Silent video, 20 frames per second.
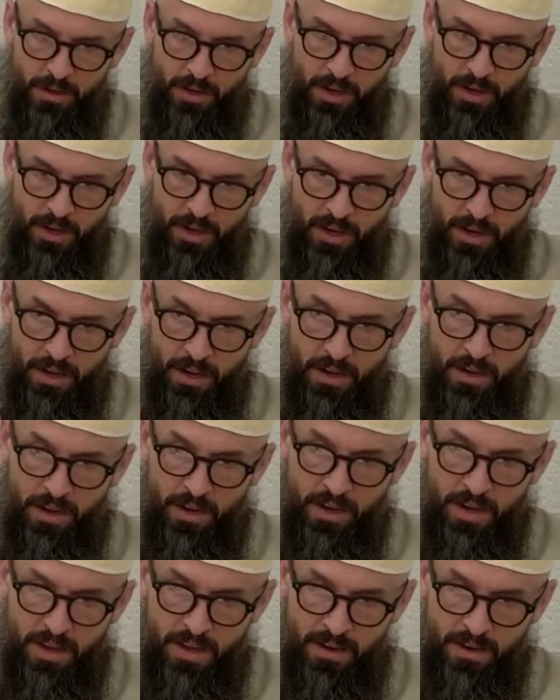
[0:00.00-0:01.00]

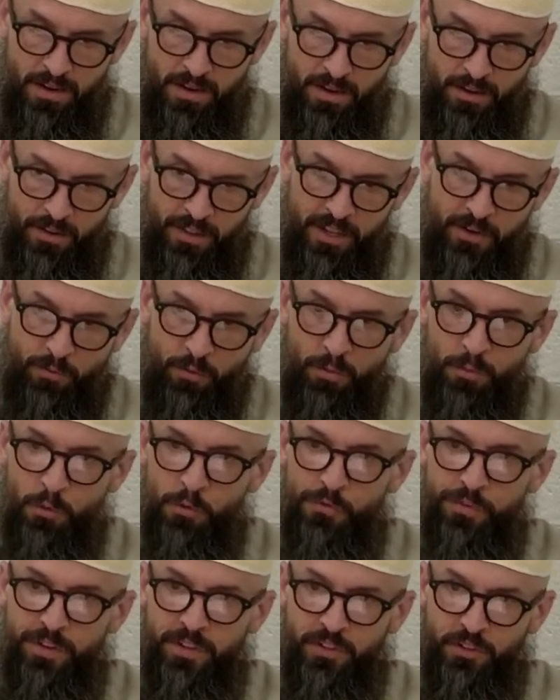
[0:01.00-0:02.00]
And then we'll
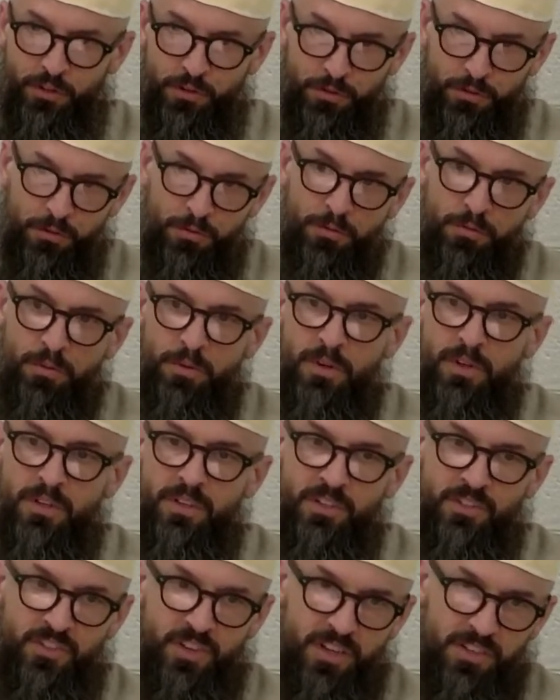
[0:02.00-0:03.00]
move into
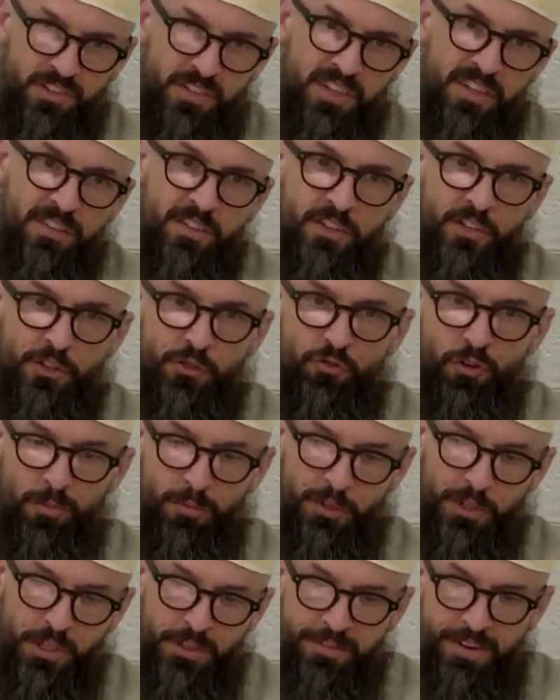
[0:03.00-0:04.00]
discussing the
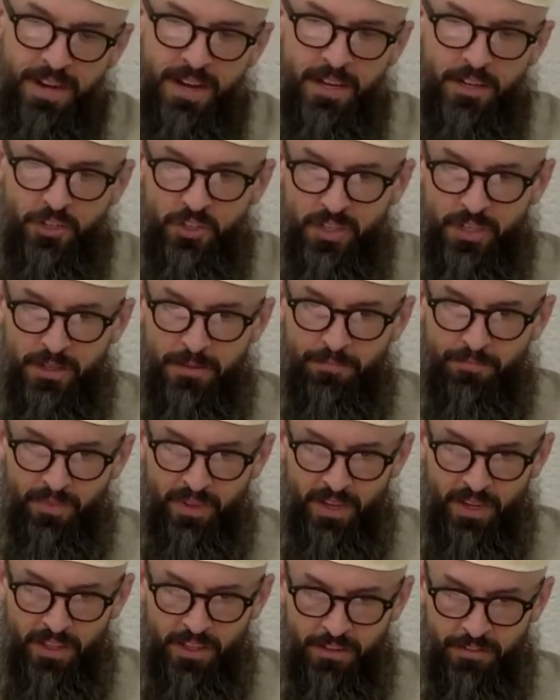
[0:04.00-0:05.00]
description of Hajj
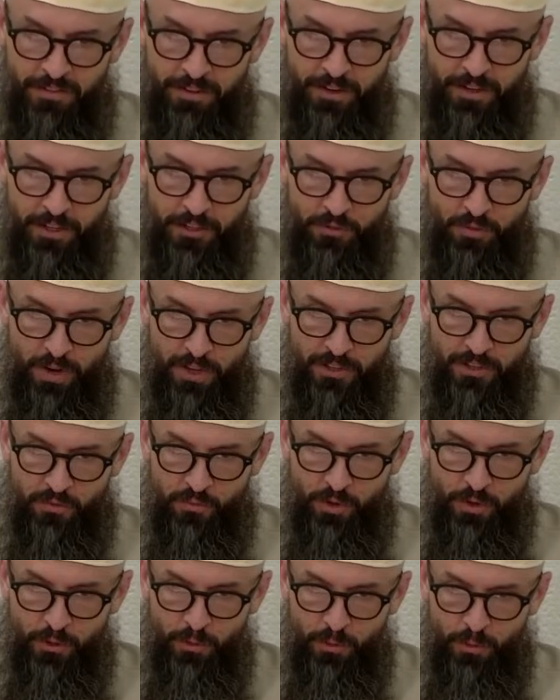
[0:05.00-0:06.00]
and the various rites
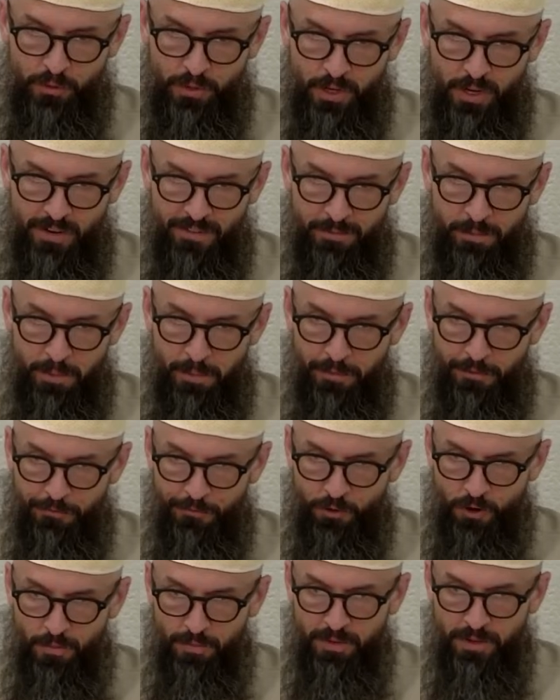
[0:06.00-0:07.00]
and rituals that have to be
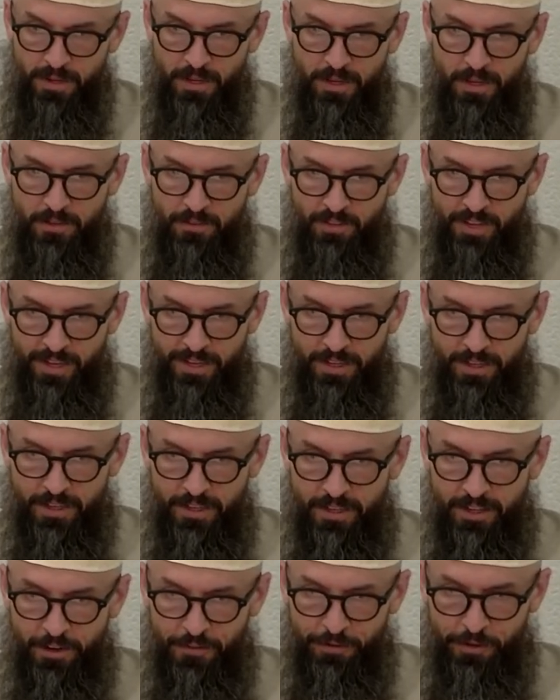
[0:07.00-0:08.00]
performed.
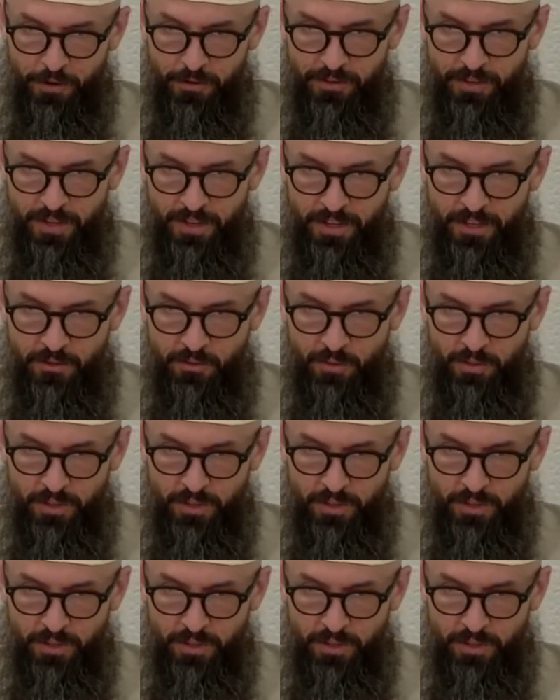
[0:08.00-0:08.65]
Jazakallah khair for your attendance.